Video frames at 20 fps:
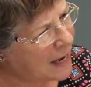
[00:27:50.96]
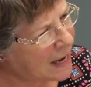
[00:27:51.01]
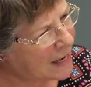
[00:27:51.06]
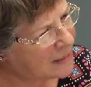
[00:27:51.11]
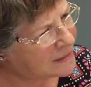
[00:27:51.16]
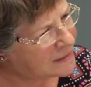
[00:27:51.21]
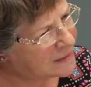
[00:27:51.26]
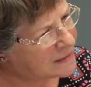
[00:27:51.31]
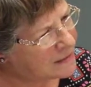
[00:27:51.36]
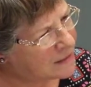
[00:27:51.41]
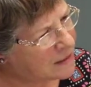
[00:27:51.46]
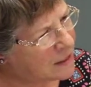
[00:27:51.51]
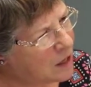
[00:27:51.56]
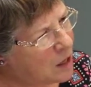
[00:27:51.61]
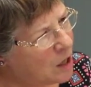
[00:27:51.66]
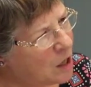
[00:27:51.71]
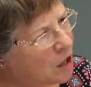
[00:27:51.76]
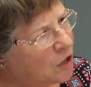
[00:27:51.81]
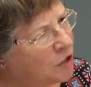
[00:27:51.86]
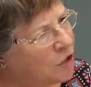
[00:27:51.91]
Yes.
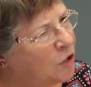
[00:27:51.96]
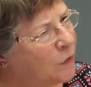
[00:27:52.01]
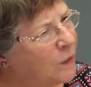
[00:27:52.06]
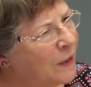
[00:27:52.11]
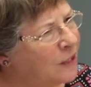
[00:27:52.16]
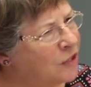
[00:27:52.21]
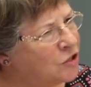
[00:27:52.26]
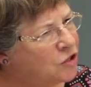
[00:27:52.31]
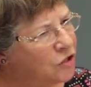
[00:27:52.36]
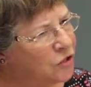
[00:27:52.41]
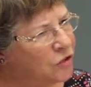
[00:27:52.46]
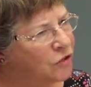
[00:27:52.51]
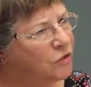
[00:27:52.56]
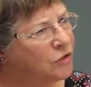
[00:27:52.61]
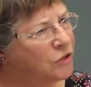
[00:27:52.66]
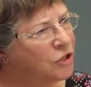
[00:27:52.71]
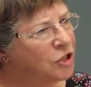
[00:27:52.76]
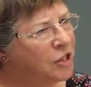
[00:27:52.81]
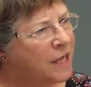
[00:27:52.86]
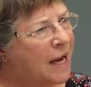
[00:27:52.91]
And you had
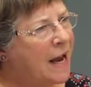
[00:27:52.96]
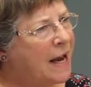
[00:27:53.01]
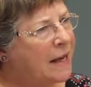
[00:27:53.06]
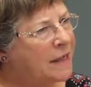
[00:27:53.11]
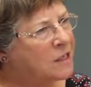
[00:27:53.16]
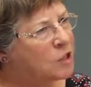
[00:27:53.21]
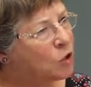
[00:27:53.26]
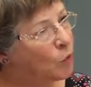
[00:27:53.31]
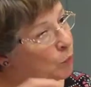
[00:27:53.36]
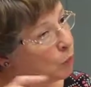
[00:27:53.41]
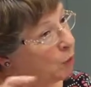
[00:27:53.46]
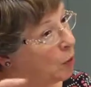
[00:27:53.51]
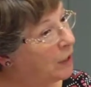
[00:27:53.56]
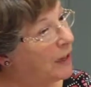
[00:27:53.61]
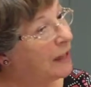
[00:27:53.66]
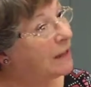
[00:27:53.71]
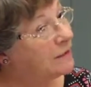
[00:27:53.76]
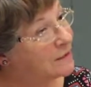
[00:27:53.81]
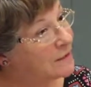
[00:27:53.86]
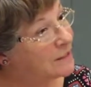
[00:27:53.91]
to check someone
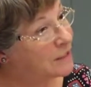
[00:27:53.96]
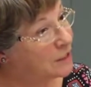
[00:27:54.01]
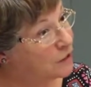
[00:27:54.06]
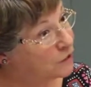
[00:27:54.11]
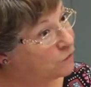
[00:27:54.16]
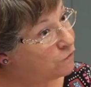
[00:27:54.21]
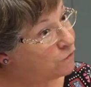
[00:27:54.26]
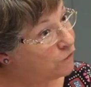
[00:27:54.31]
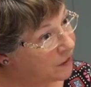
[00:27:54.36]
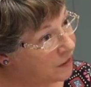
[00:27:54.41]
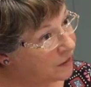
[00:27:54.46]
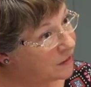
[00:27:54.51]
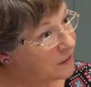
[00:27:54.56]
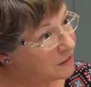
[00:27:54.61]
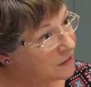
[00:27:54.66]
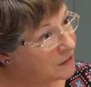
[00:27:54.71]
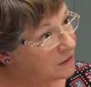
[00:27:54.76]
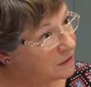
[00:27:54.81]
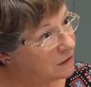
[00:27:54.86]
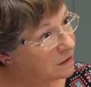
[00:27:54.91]
else's
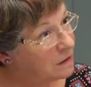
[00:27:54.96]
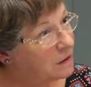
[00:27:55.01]
feet.